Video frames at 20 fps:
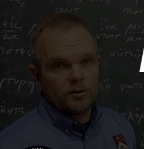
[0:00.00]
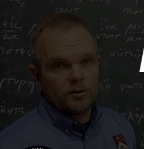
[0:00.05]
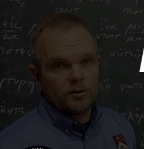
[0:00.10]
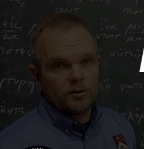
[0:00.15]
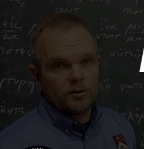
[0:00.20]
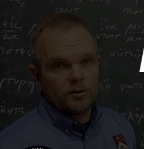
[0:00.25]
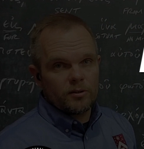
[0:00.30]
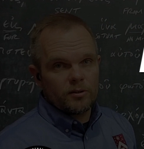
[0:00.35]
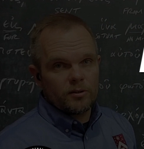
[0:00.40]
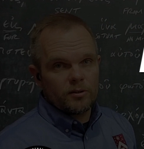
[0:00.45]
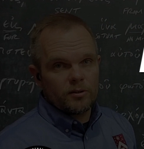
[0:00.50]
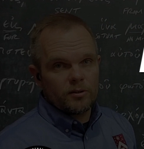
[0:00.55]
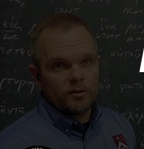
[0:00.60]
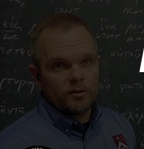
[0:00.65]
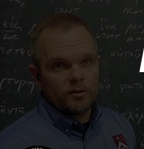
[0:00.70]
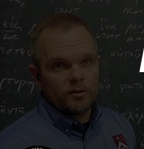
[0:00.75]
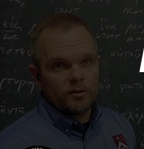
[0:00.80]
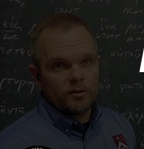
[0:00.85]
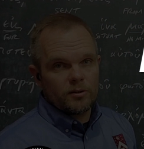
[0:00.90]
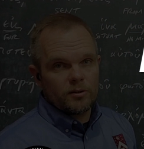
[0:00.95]

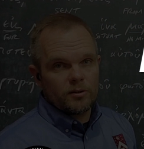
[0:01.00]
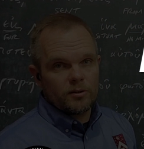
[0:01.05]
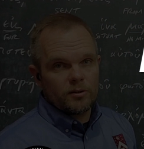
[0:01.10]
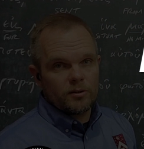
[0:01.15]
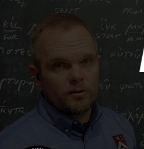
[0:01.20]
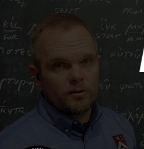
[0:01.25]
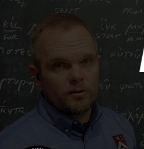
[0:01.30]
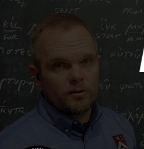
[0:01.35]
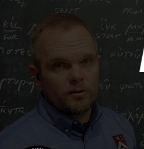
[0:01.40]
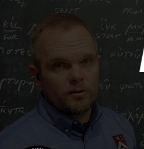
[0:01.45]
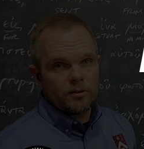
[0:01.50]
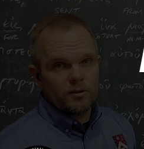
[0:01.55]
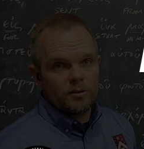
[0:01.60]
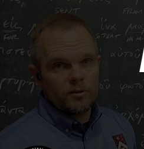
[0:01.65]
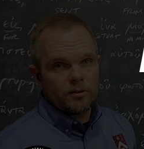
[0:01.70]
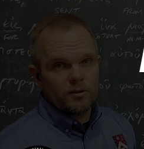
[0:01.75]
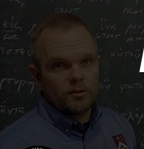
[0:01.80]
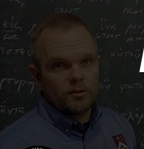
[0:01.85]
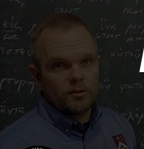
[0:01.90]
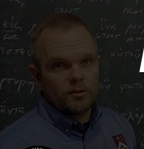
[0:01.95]

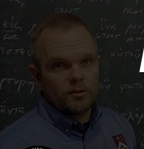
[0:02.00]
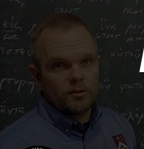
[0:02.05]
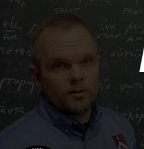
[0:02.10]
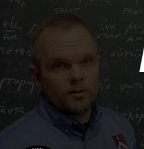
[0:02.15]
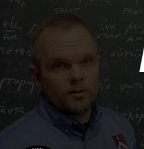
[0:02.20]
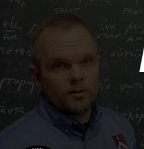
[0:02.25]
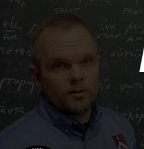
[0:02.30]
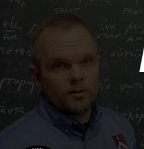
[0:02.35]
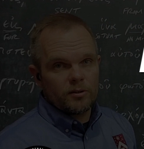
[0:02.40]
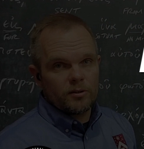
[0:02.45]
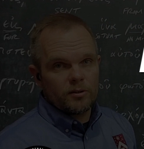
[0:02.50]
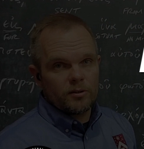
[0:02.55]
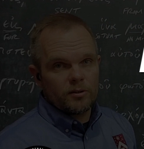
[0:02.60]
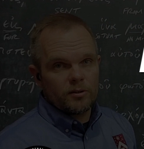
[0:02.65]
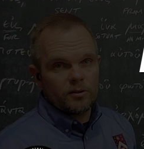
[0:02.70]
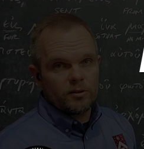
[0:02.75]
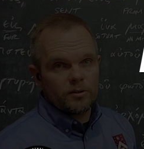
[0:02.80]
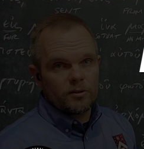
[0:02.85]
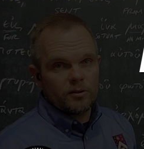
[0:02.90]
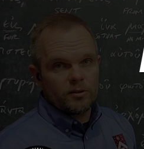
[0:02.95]

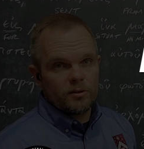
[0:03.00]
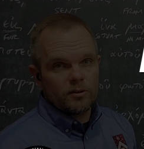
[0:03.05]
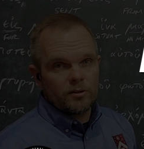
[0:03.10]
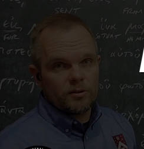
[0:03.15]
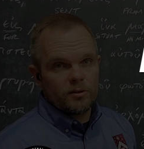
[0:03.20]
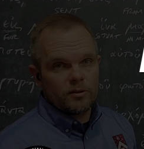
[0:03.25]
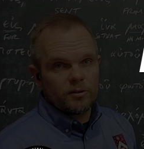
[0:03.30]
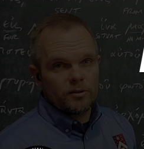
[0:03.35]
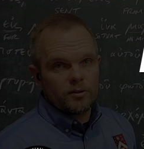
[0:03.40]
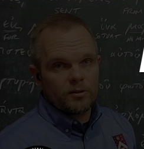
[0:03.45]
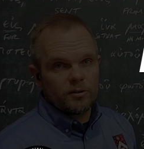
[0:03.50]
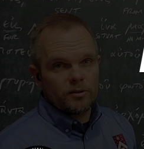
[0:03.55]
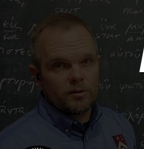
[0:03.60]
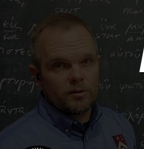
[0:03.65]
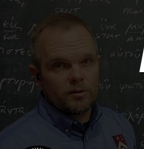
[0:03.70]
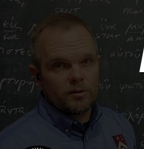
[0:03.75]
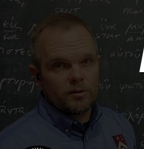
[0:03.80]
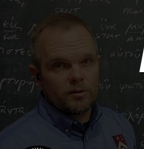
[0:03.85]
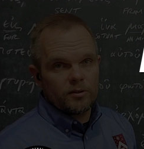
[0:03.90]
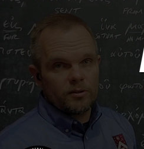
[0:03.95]

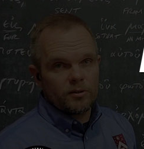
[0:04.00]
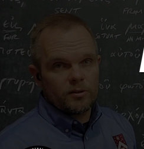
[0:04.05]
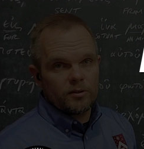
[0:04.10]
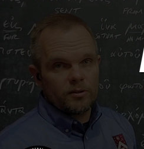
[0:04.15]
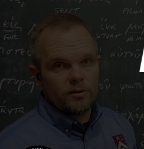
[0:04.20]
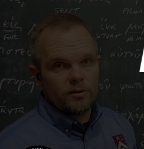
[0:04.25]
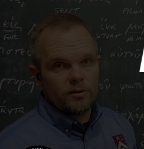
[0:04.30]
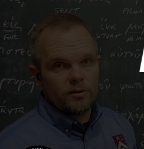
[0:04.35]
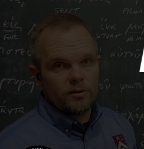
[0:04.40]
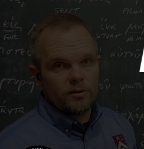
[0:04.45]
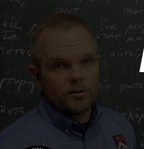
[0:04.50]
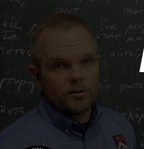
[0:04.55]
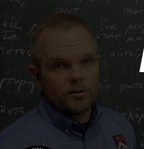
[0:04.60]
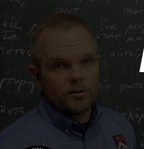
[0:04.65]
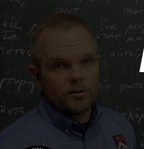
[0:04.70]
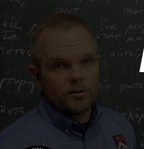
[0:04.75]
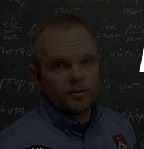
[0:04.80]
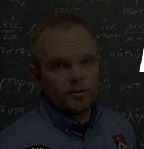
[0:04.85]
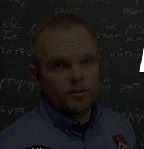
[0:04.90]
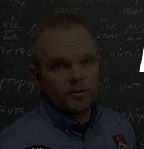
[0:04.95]

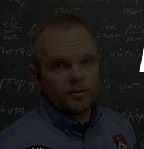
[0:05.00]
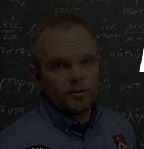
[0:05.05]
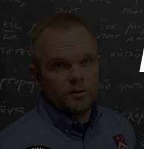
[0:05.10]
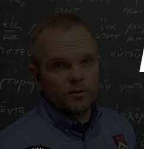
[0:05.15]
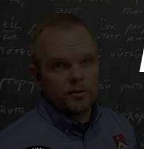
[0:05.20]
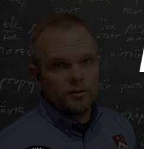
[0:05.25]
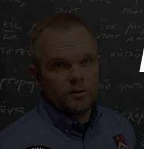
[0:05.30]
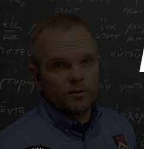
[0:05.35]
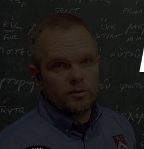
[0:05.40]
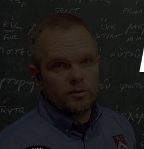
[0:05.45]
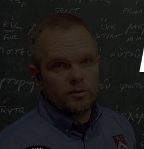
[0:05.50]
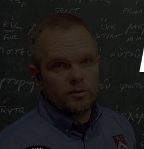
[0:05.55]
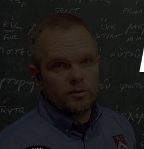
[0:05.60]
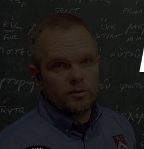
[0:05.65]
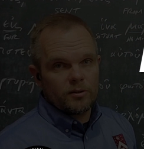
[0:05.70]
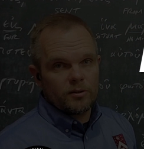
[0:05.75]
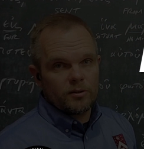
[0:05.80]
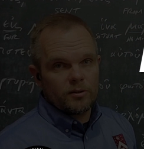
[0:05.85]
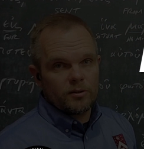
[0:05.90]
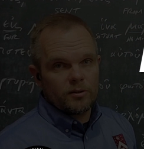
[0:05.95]

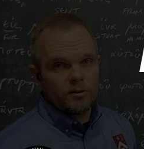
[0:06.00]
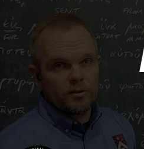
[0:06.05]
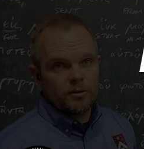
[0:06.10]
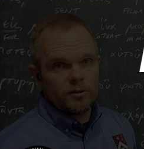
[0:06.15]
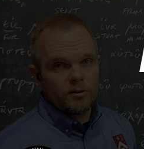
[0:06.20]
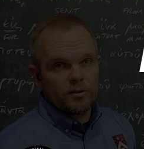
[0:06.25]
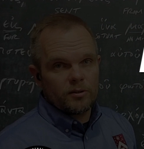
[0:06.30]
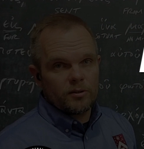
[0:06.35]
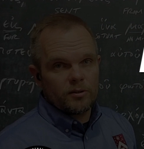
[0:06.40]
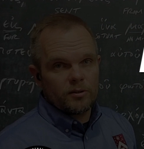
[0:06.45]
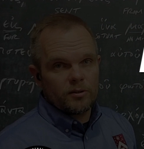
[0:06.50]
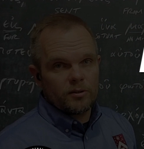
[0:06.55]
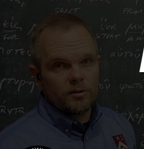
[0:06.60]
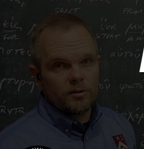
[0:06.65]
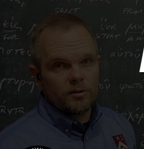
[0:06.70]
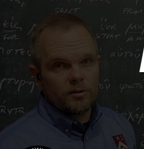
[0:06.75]
[no speech]